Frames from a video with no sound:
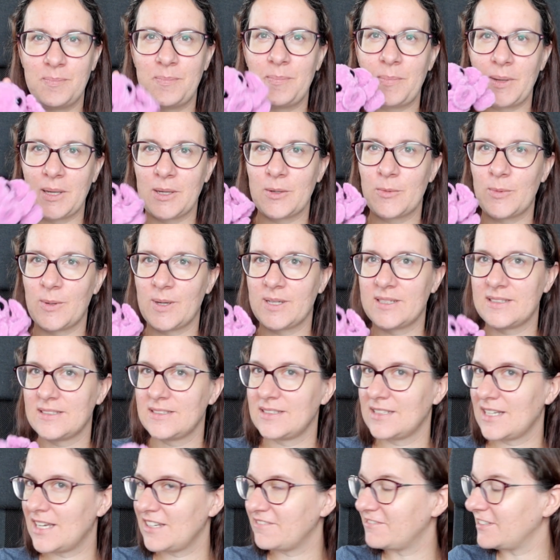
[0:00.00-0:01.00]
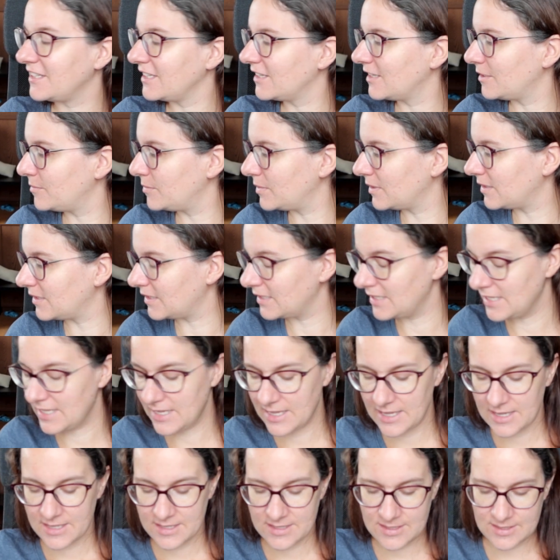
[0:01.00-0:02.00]
pink one available.
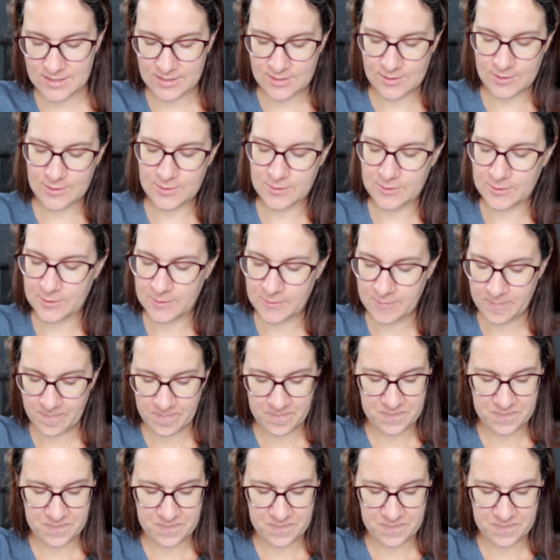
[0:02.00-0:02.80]
So